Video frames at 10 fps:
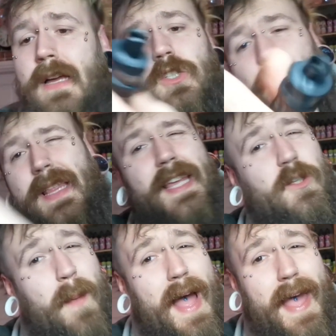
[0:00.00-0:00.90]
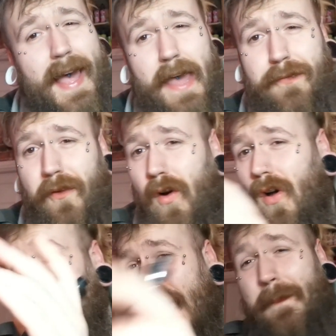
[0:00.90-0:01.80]
it's been the Aspire
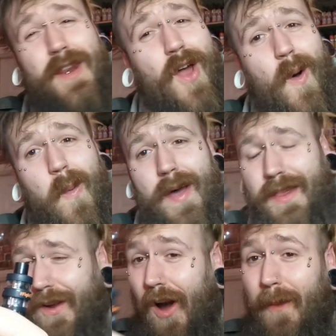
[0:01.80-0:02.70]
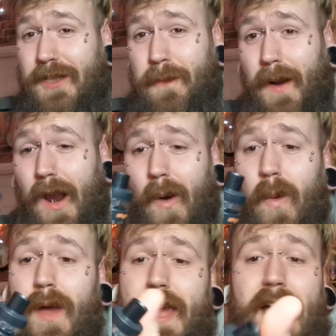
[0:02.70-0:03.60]
K4. Let me know in the comments
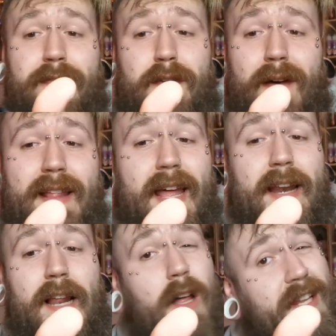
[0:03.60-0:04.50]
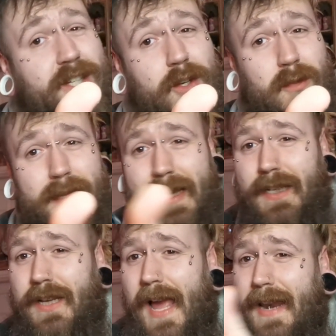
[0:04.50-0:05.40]
below if you've had any little issues with
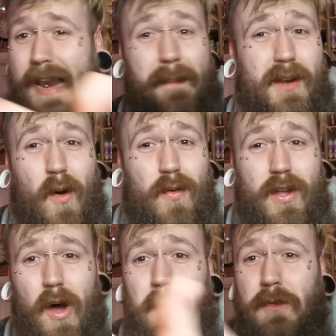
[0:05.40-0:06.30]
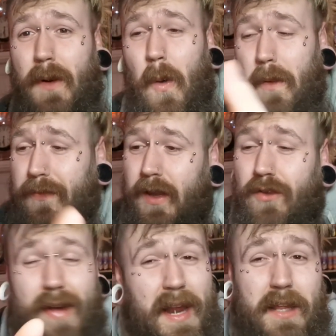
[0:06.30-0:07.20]
this, and let me know in the comments below if
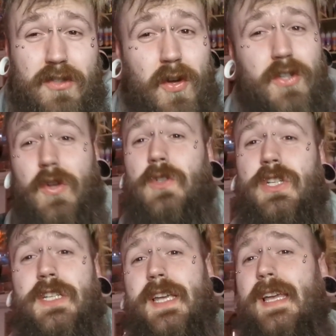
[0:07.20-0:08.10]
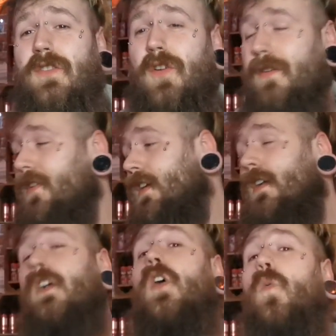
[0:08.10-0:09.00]
you really enjoyed using this kit, or if
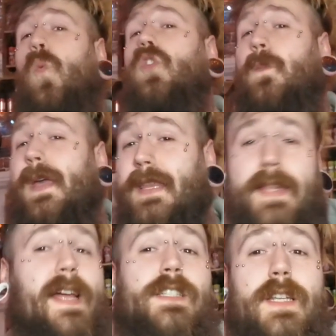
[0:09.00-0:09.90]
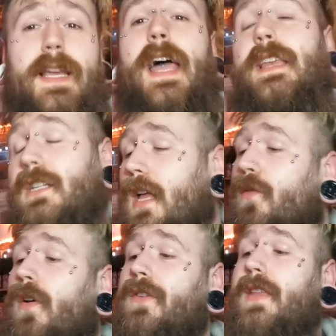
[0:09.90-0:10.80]
you would be interested in getting
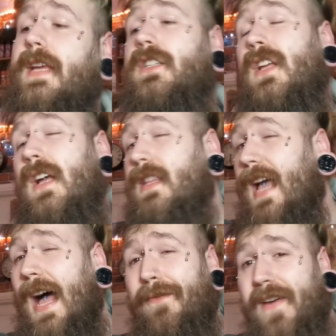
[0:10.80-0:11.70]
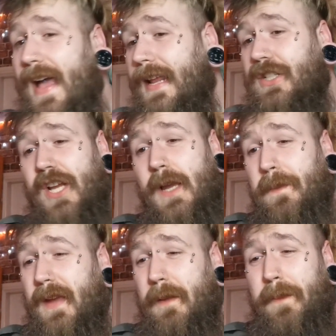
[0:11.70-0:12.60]
yourself one of these. They are fairly
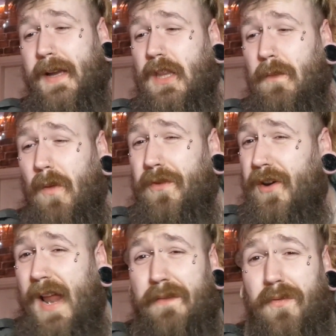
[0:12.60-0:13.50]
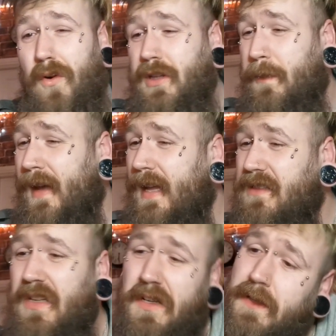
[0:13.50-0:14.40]
cheap. You can pick them up for around £40.